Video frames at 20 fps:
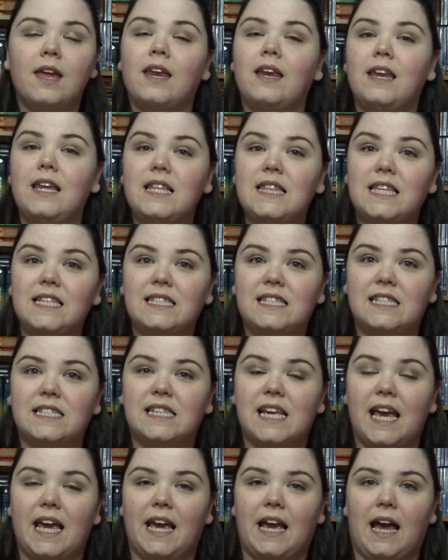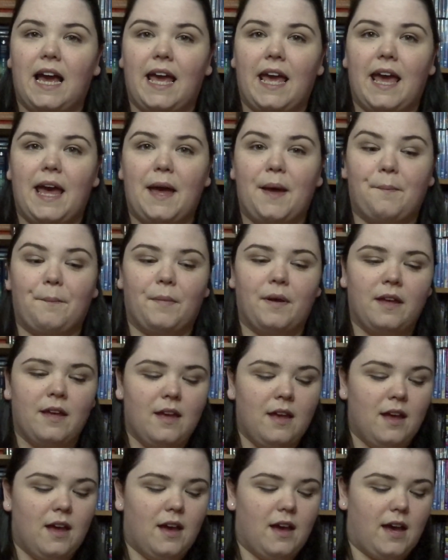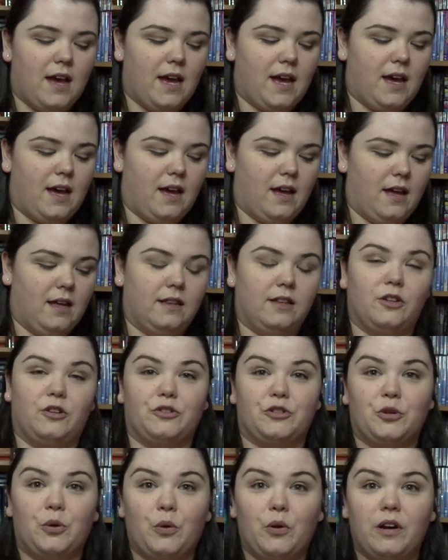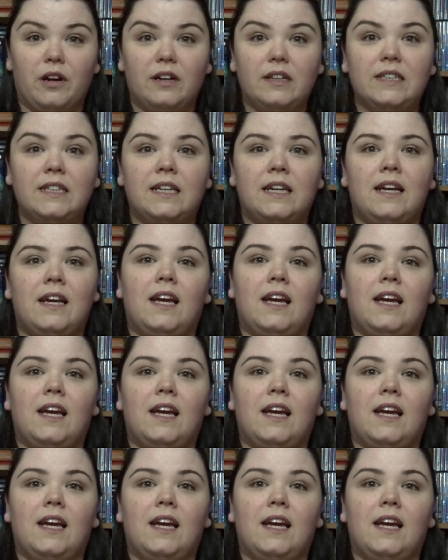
needless to say, I am a little torn.